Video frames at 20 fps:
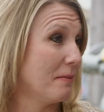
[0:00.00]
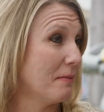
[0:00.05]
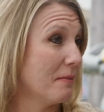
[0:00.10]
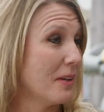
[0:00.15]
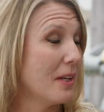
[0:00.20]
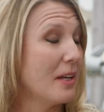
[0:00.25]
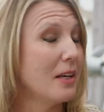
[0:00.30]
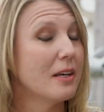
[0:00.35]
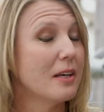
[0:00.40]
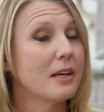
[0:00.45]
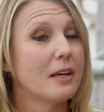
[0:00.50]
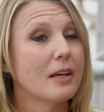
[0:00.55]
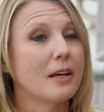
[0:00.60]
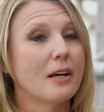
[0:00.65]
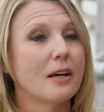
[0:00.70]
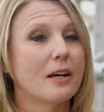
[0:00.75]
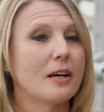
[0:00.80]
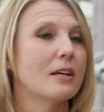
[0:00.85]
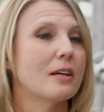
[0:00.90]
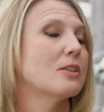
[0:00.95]
So she's doing
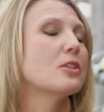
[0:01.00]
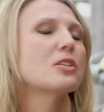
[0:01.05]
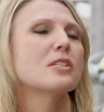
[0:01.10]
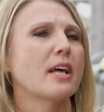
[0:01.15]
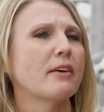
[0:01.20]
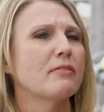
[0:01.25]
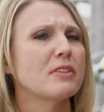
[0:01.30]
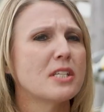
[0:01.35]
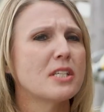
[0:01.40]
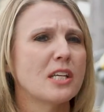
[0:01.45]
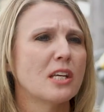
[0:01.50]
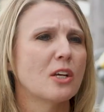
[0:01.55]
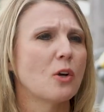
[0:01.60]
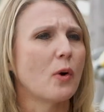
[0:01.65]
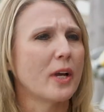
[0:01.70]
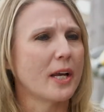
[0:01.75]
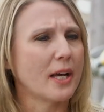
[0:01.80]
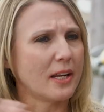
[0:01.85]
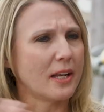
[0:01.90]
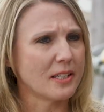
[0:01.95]
well? 17
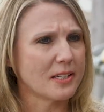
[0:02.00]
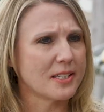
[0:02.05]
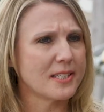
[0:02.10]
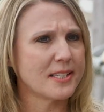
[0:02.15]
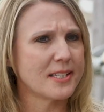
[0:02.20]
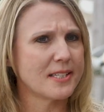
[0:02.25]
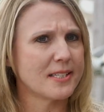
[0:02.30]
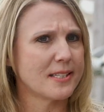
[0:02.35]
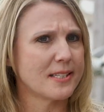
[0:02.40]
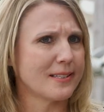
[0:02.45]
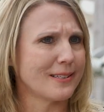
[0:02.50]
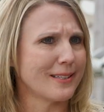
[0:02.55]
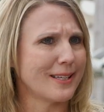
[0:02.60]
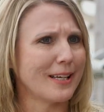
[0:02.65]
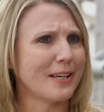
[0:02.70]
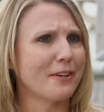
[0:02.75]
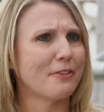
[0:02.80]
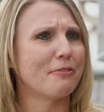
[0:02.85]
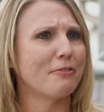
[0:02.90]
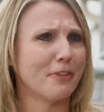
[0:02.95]
going on
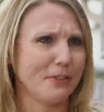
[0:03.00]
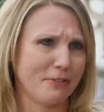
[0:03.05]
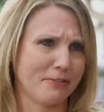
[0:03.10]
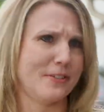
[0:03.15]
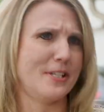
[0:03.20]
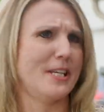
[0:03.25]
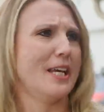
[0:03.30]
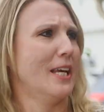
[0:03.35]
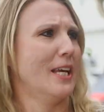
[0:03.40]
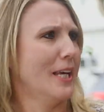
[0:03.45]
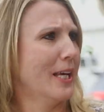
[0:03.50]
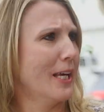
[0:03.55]
like 50. Of